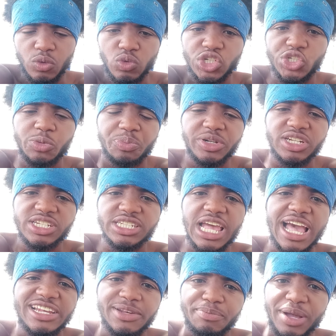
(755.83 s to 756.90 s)
what you put
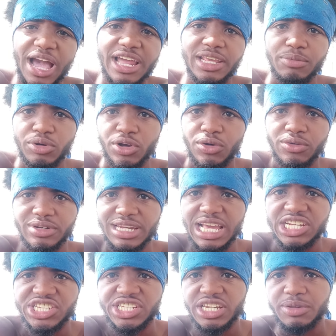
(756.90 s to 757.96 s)
inside your body, bro,
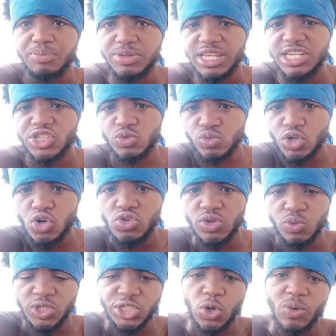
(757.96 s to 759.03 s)
that shit plays a role
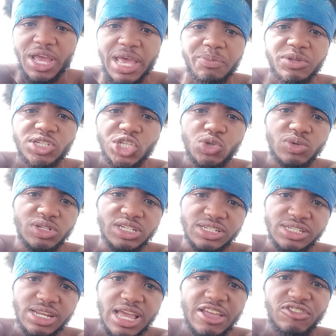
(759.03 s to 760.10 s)
in what's gonna happen to you in
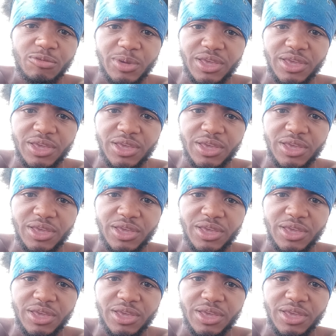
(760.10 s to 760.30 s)
this life,